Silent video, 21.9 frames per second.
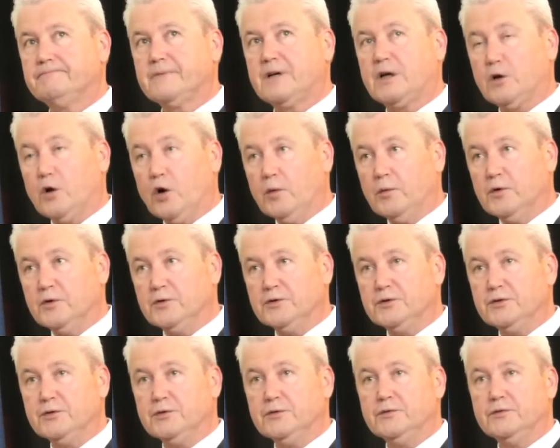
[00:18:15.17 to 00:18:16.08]
global
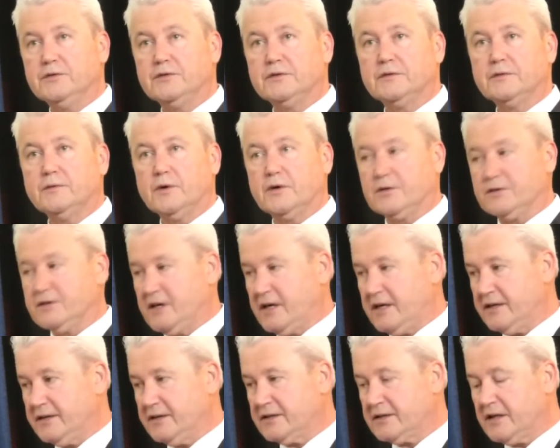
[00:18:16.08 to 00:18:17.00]
news, what goes
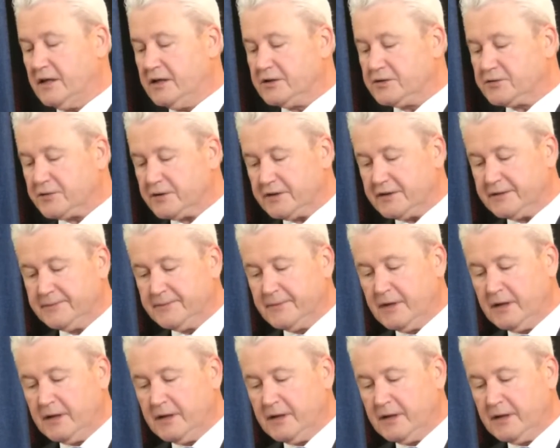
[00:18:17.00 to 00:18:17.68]
on in this country,